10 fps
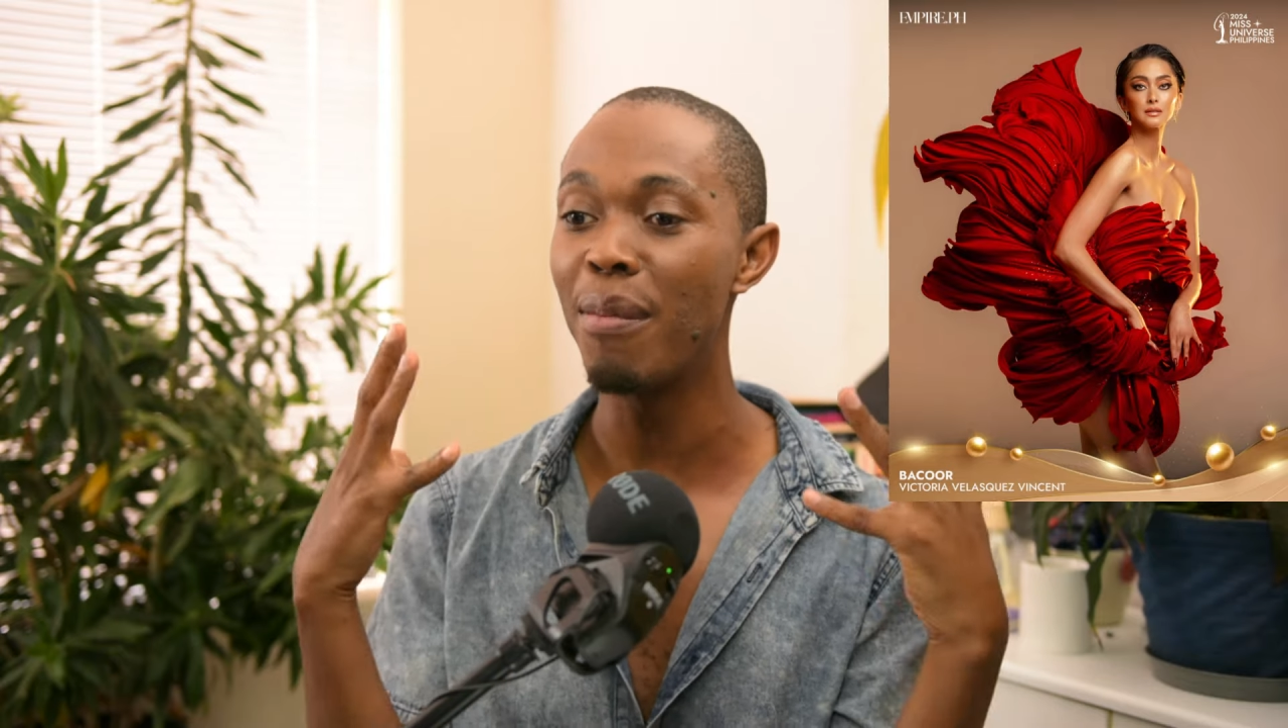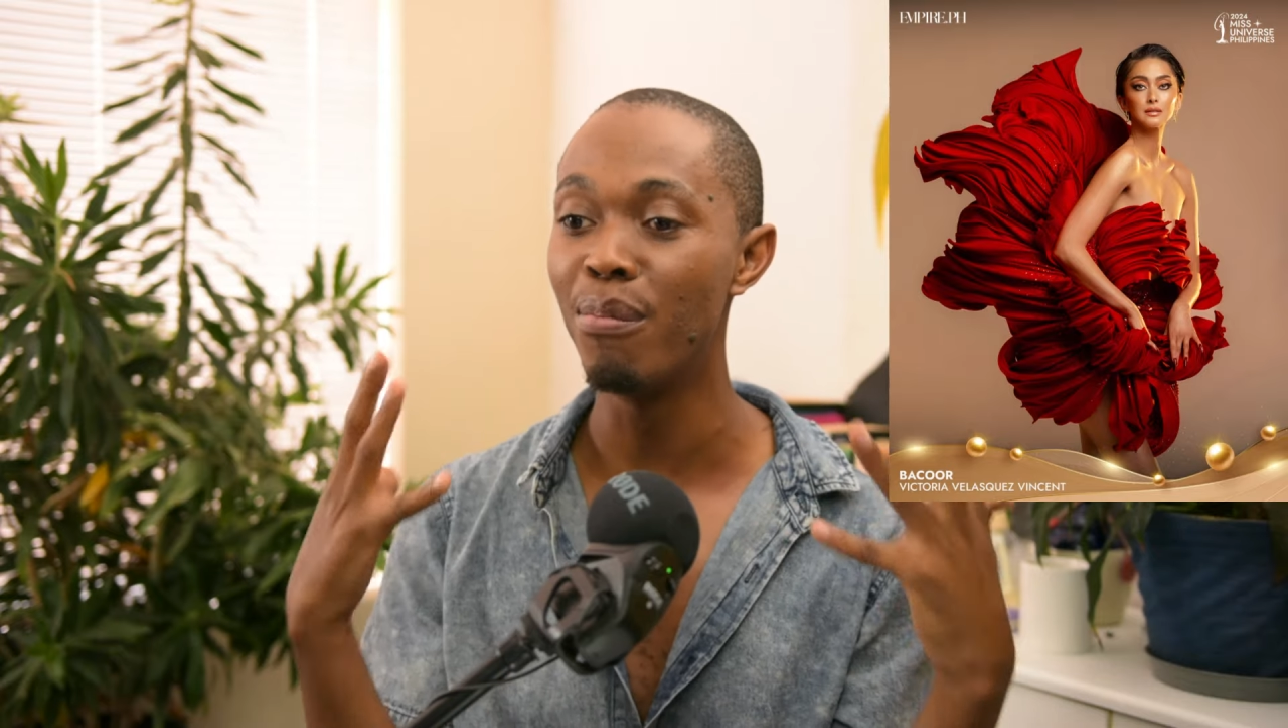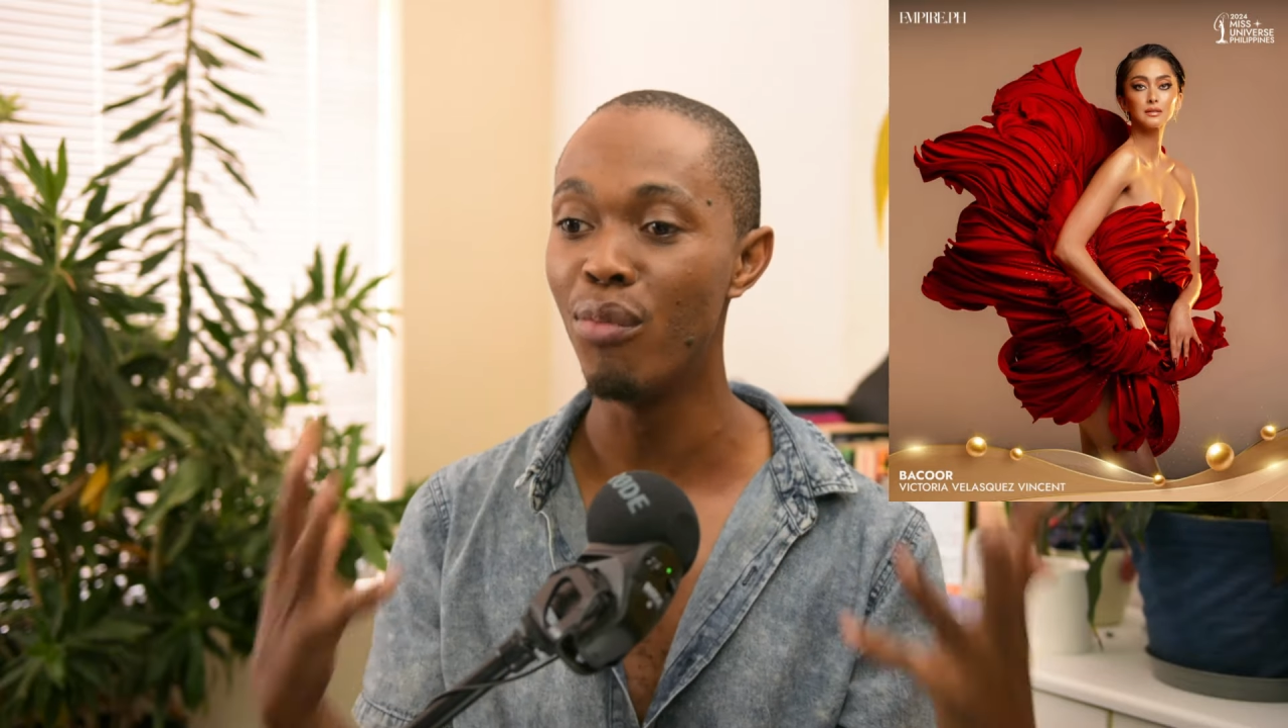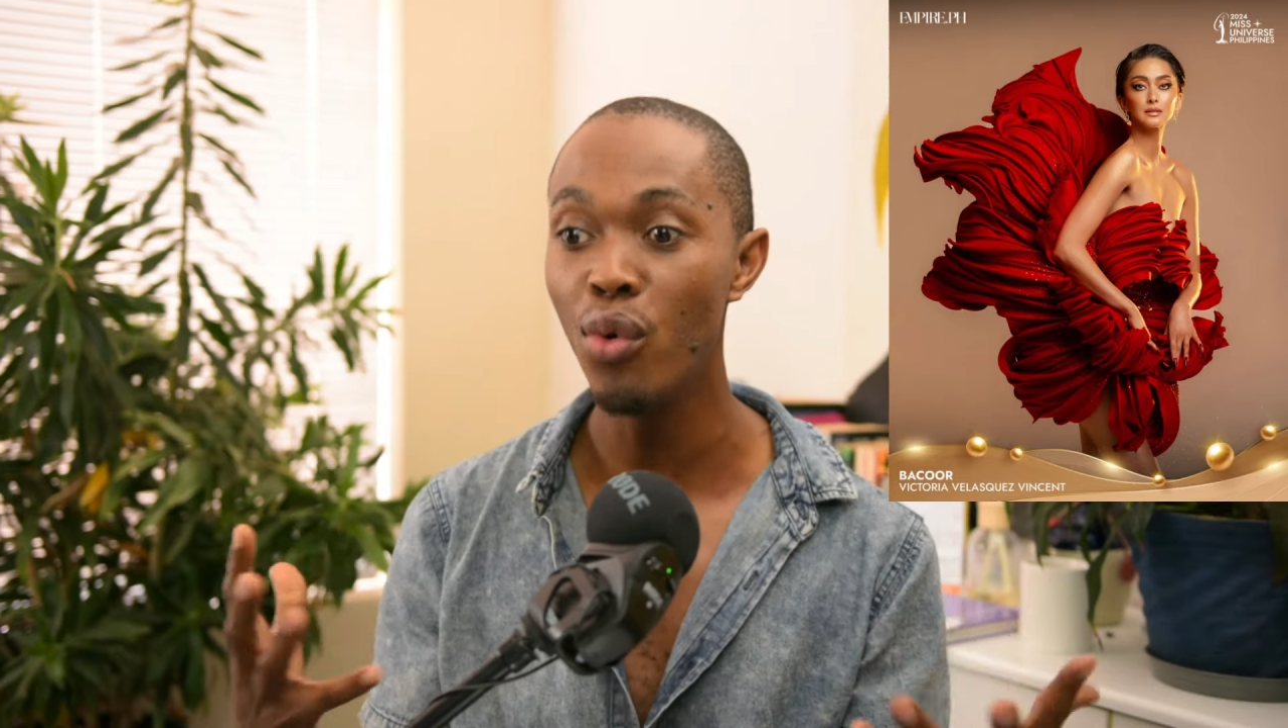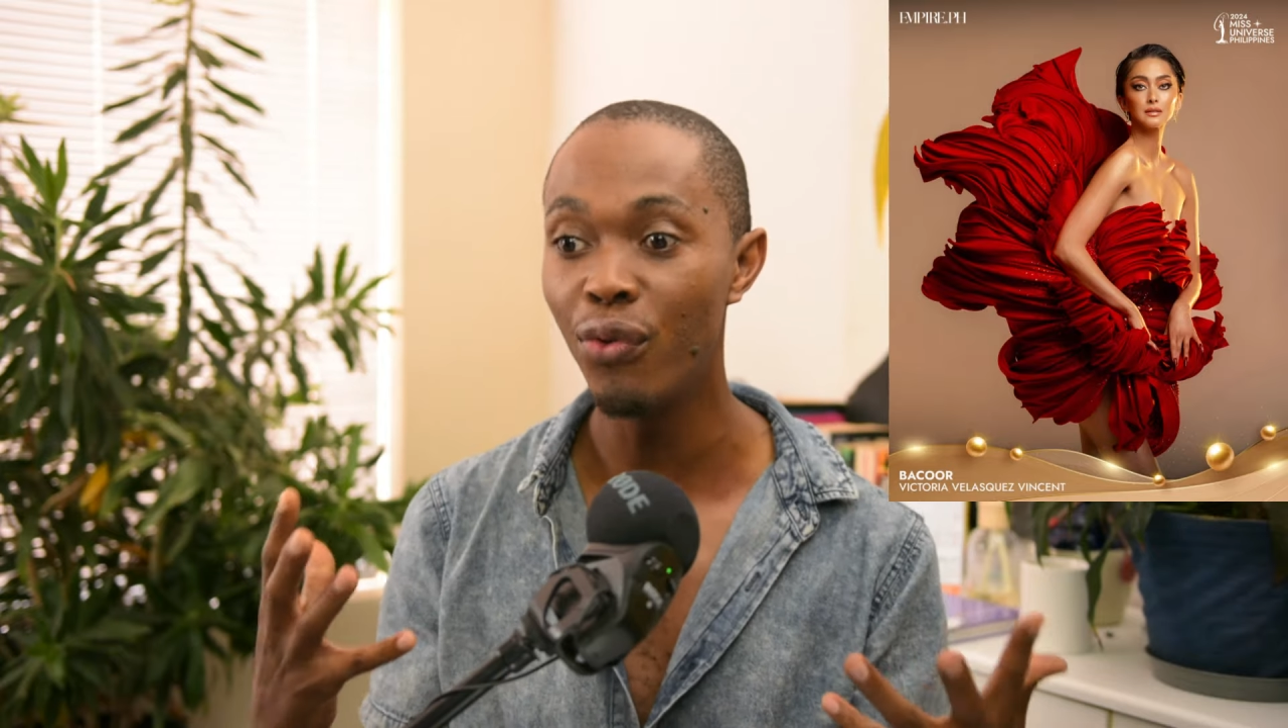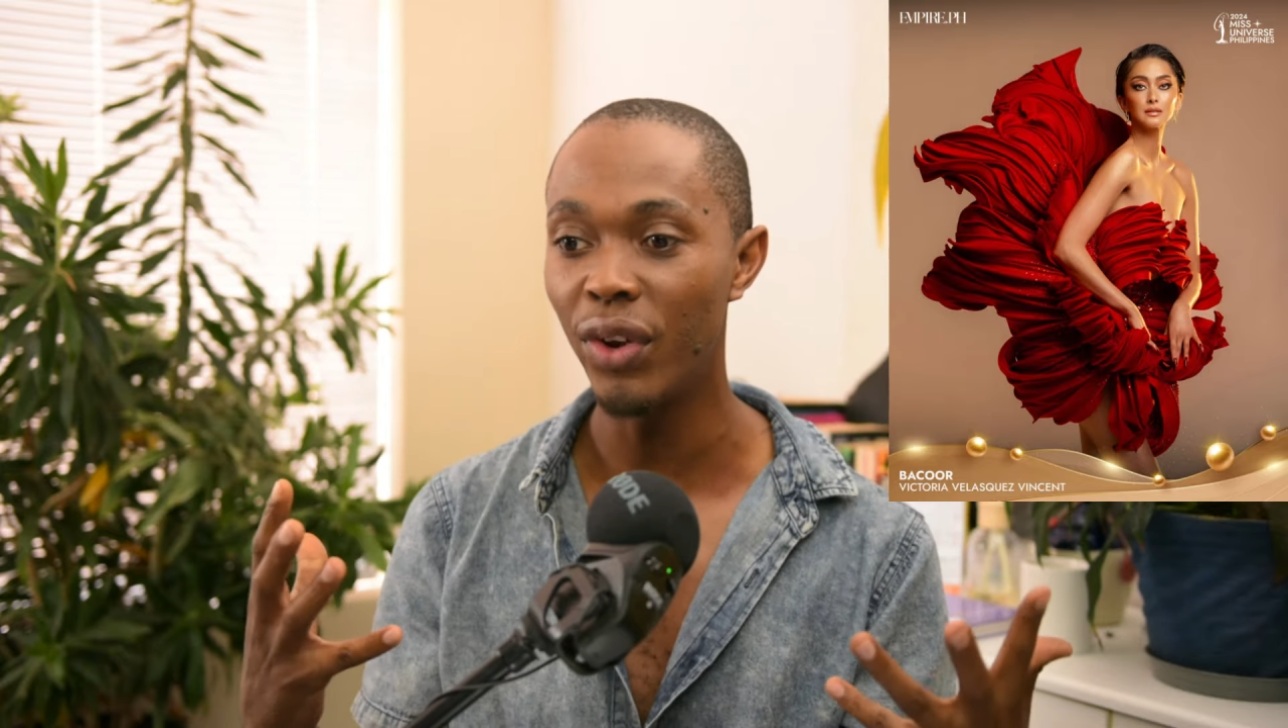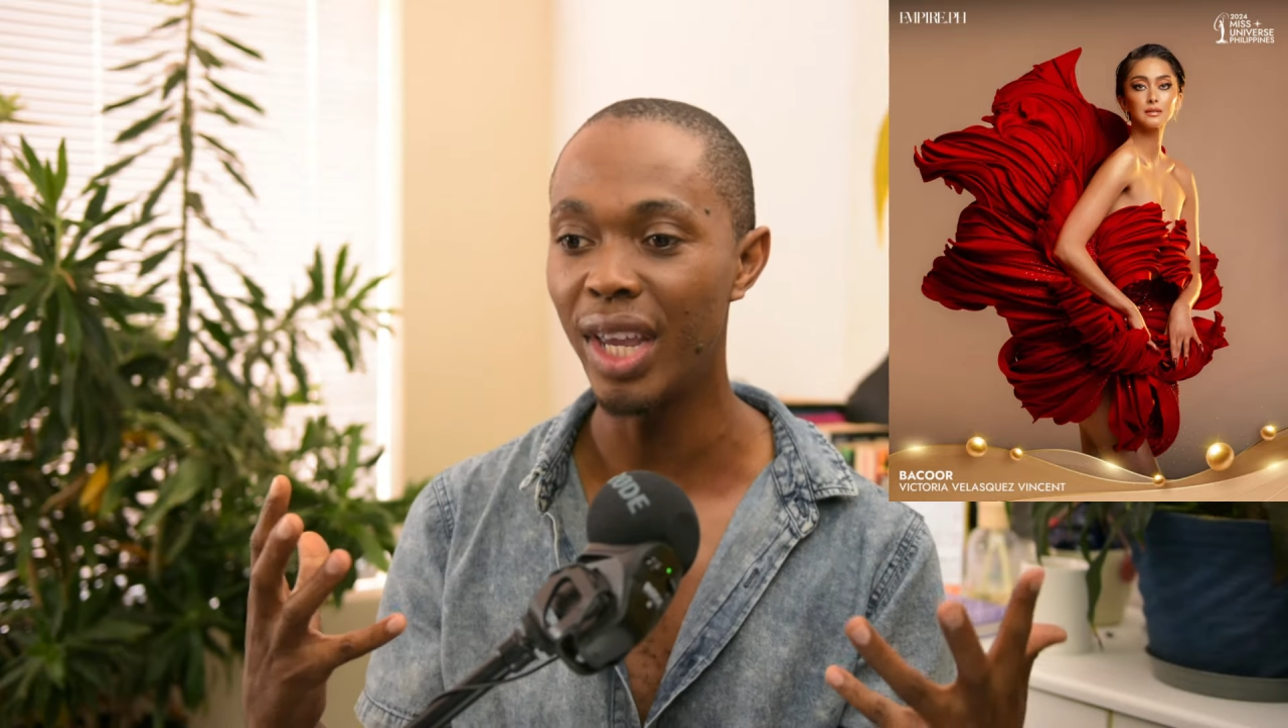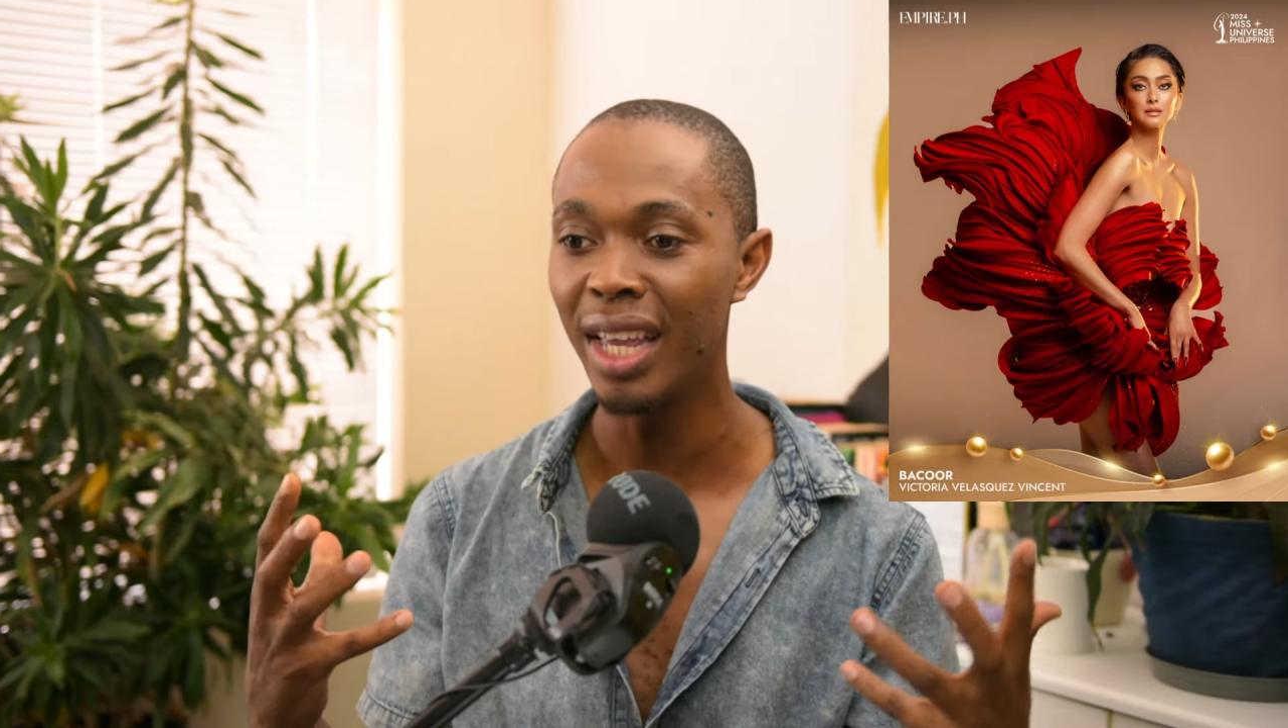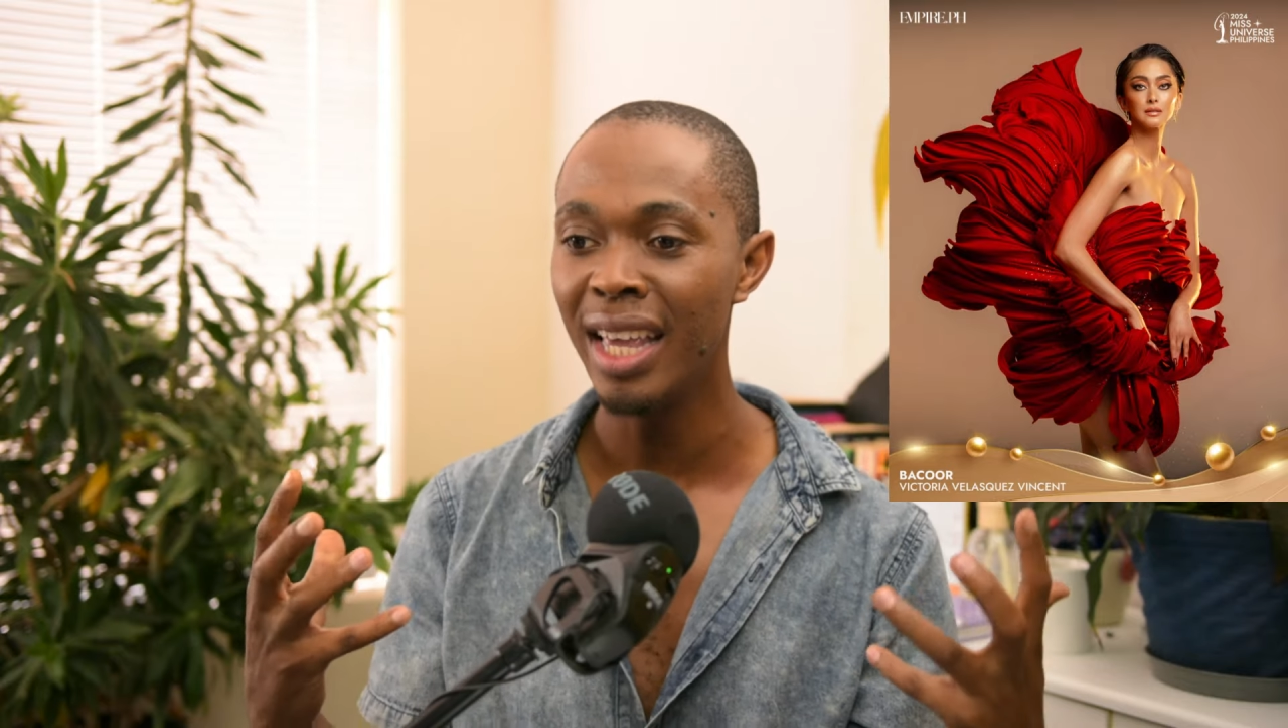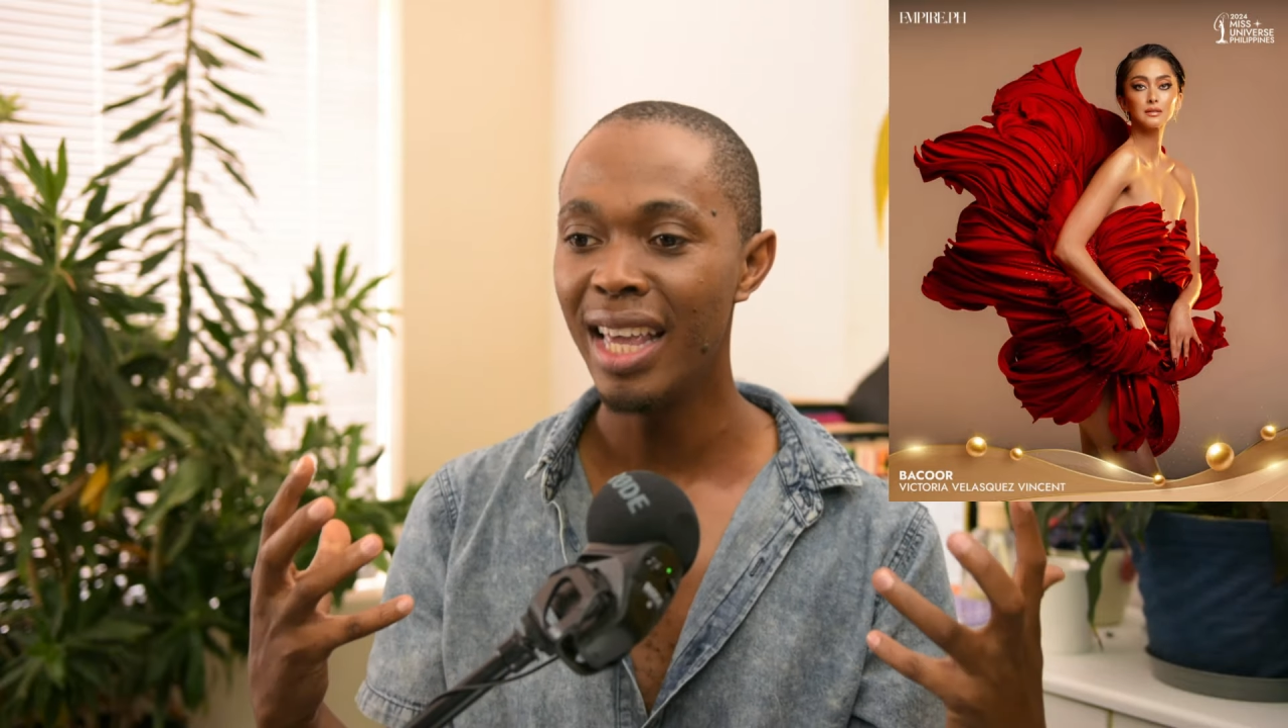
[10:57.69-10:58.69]

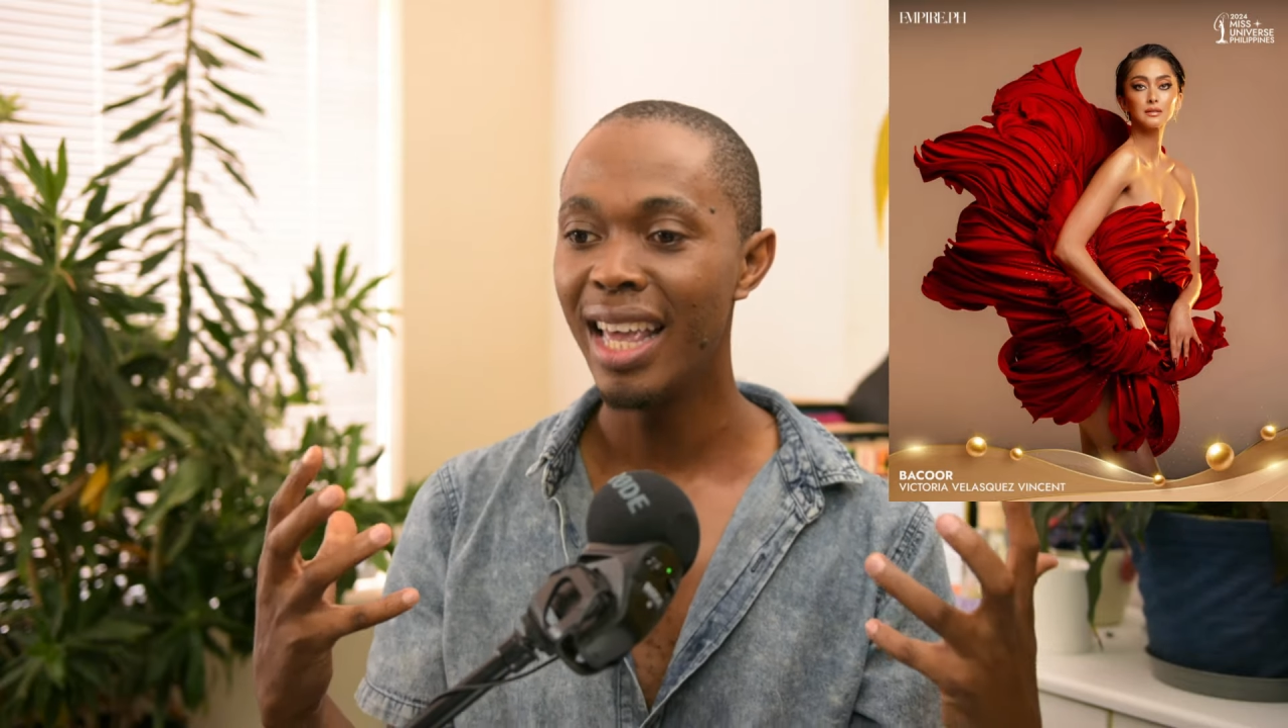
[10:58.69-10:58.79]
movie.